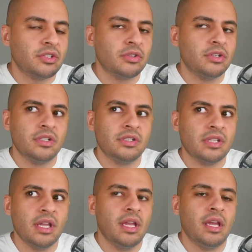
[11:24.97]
So there
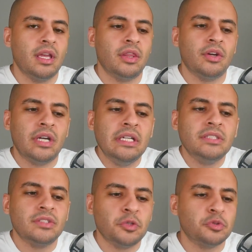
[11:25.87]

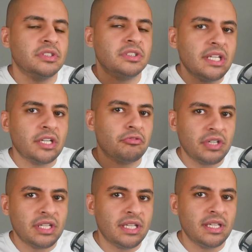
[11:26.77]
is no stick,
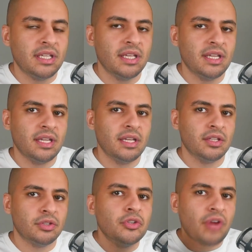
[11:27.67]
really,
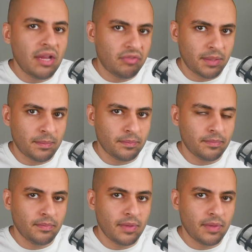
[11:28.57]
to drive him.